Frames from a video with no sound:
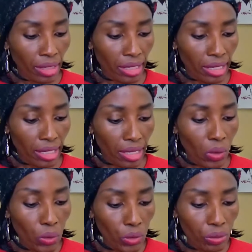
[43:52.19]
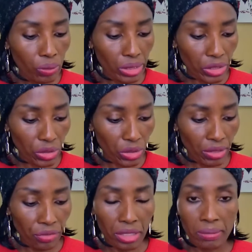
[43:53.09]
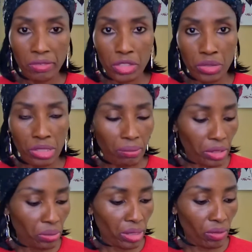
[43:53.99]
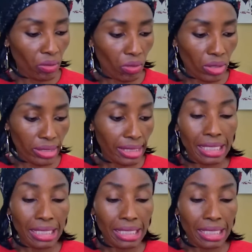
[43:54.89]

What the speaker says: the owner will enjoy the freedom of choosing between, 1,